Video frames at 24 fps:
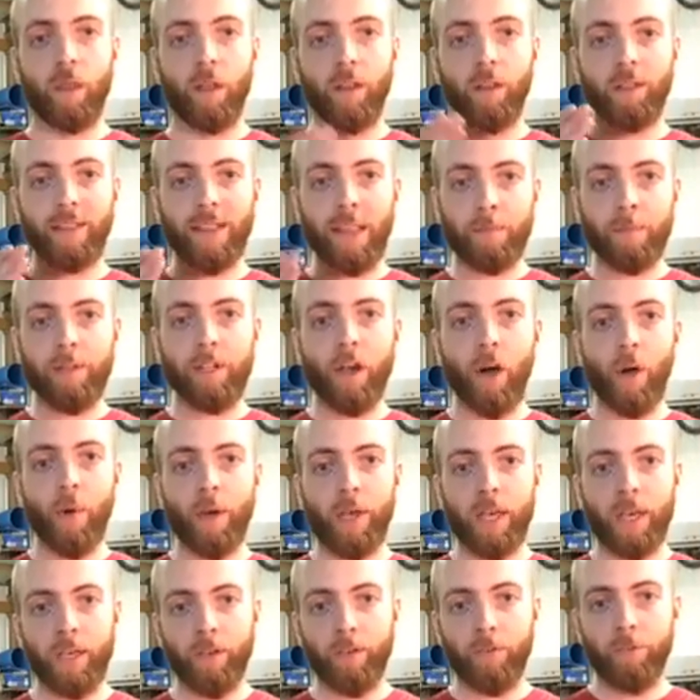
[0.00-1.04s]
let me know
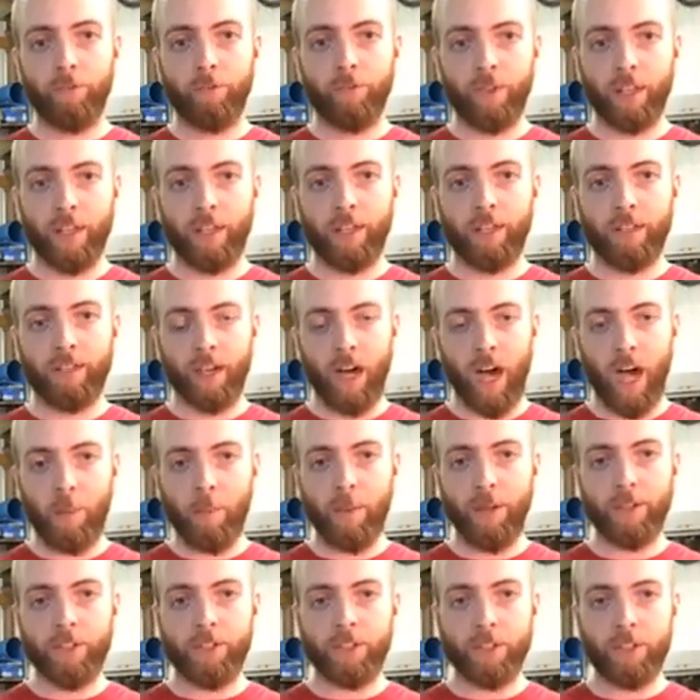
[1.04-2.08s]
in
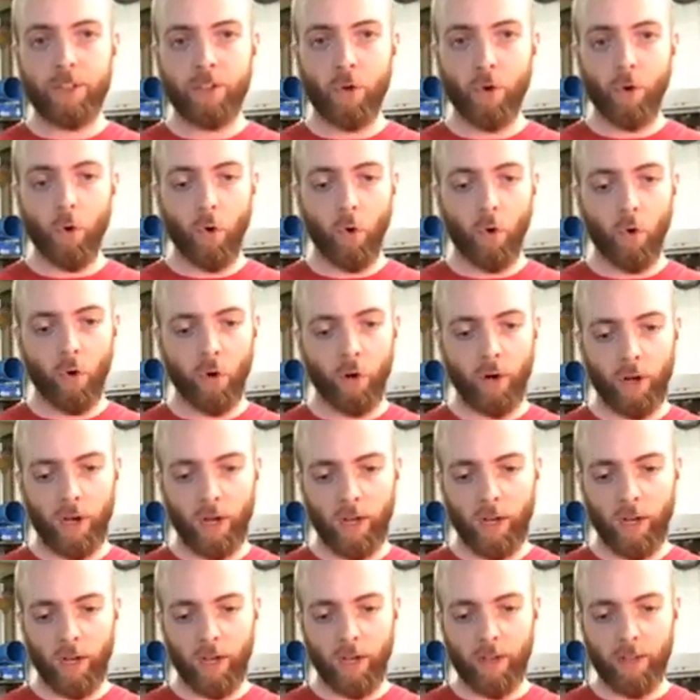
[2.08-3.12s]
comments
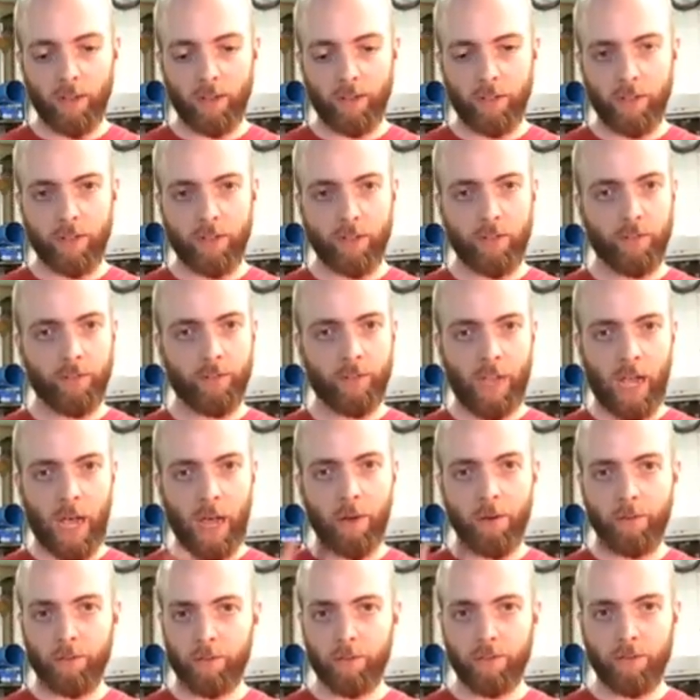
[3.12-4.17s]
or
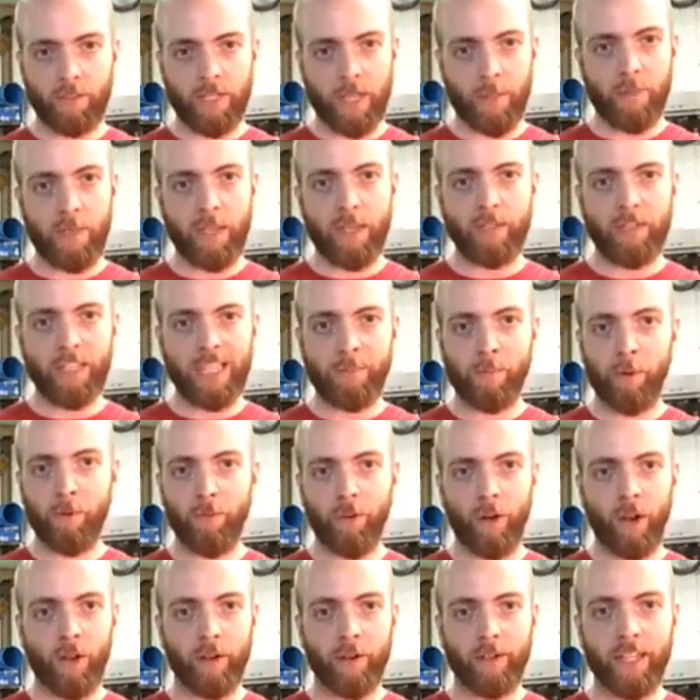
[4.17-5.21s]
send me a DM over
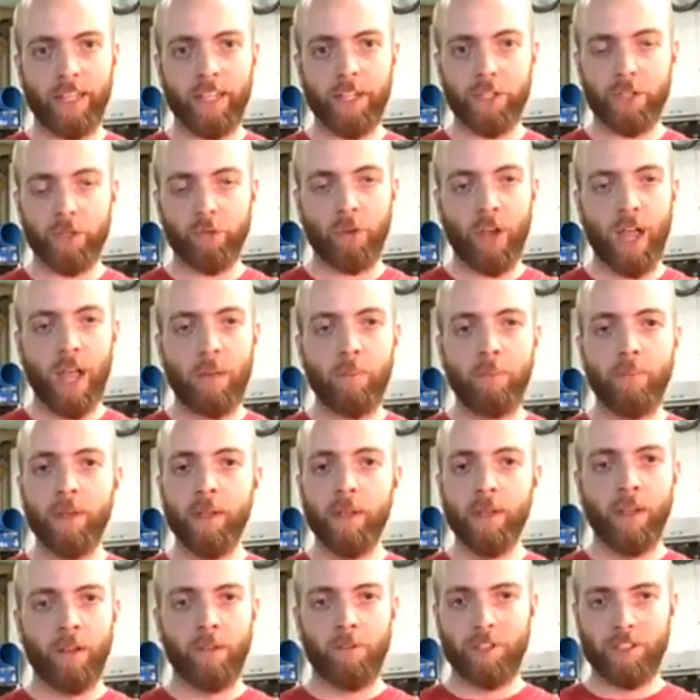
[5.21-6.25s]
on Instagram.
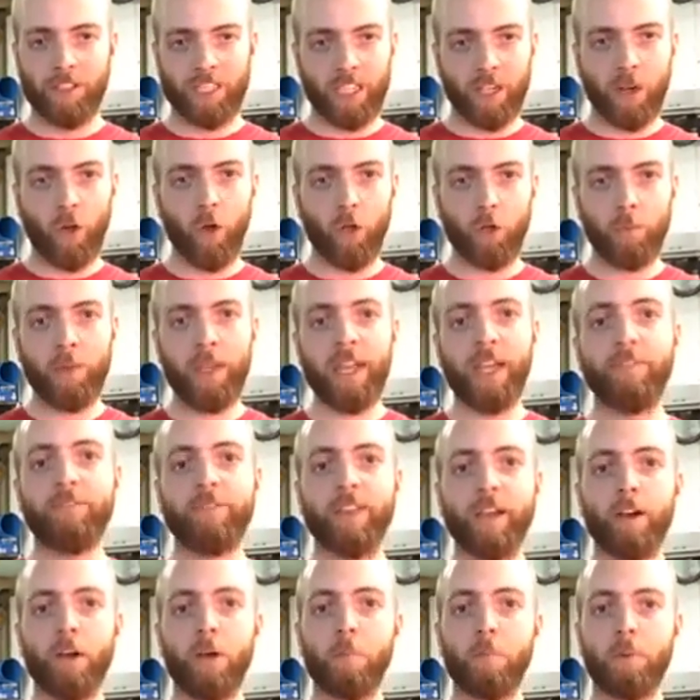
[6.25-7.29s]
Just get a hold of me if
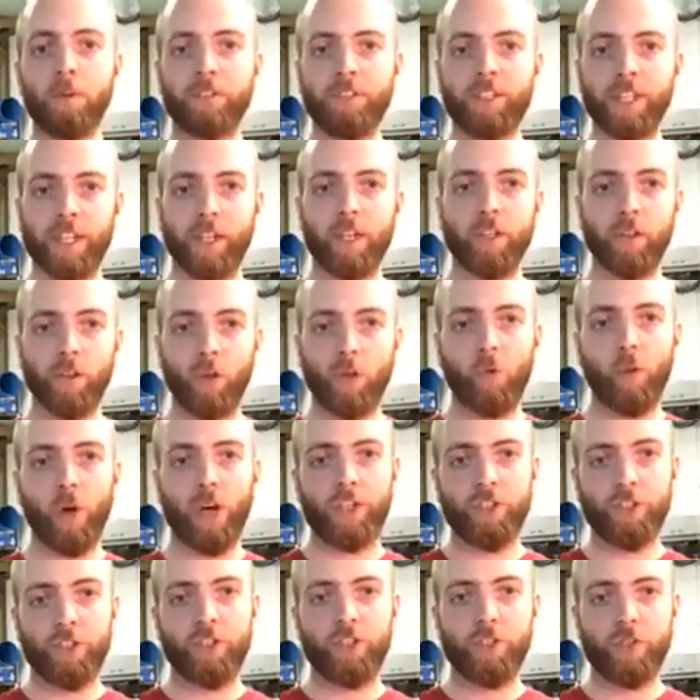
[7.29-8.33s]
there are particular
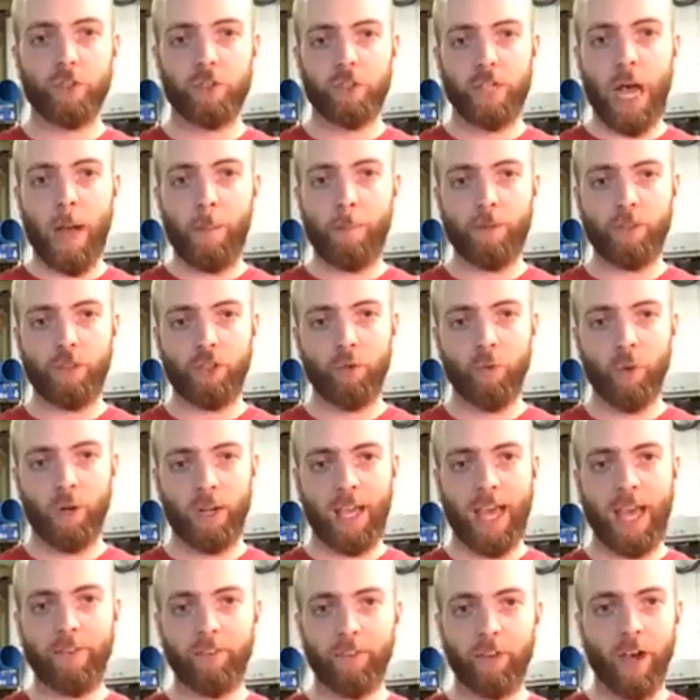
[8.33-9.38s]
questions or topics you want to
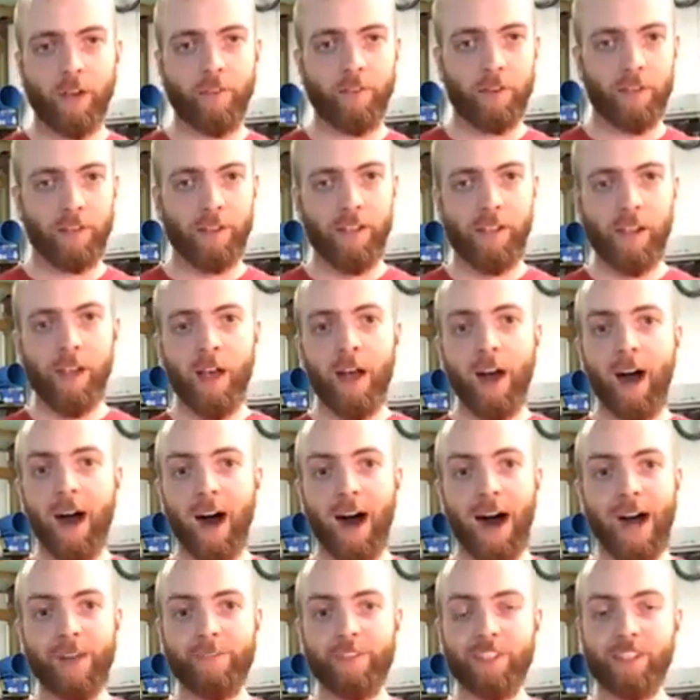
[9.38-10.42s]
have covered.
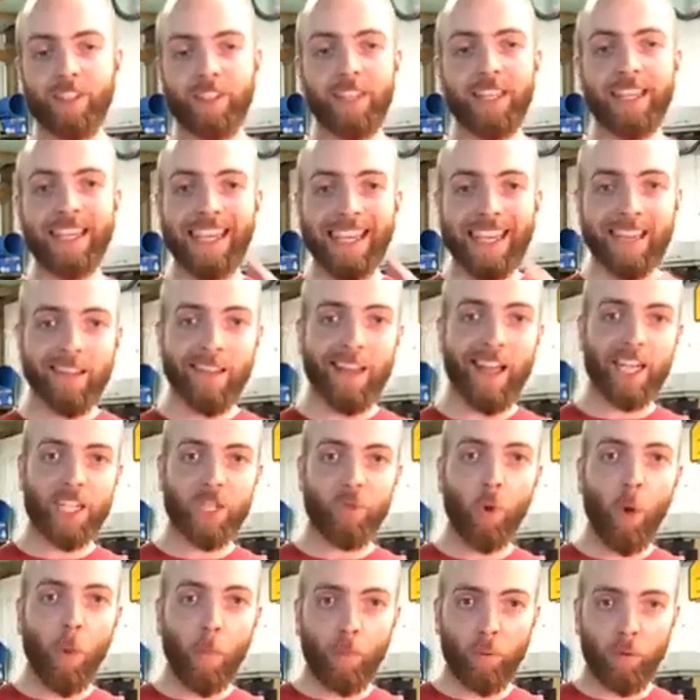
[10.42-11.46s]
Obviously,
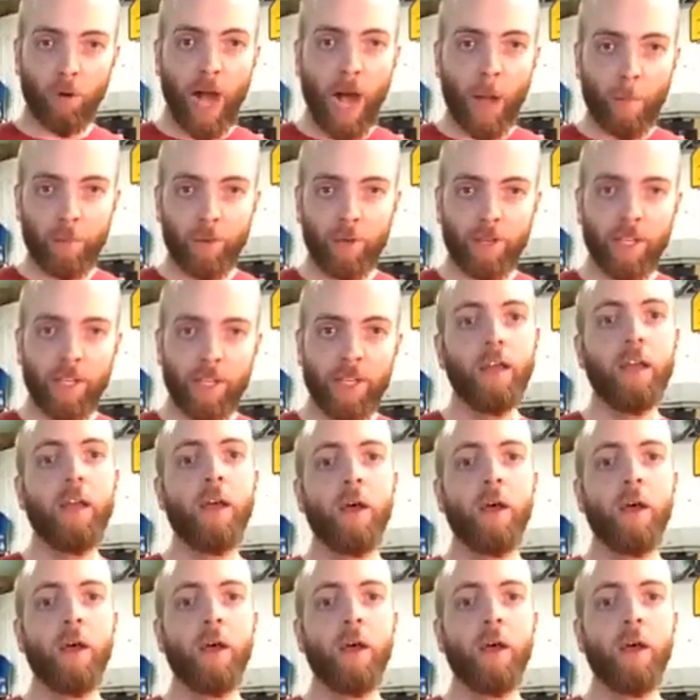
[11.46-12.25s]
intellectual property,